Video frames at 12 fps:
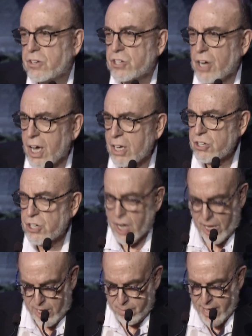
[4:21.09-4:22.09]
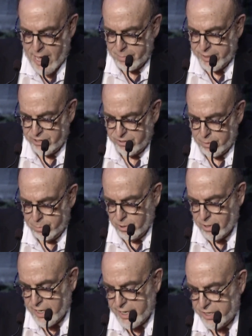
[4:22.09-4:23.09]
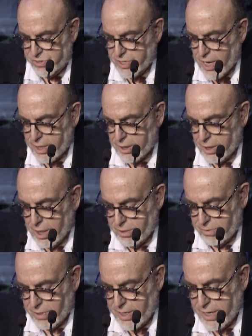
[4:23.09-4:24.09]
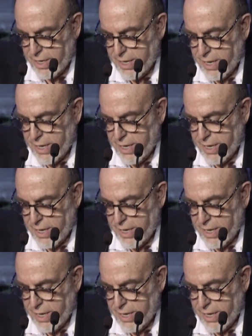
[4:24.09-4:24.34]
Josh, I am happy to report, is not alone.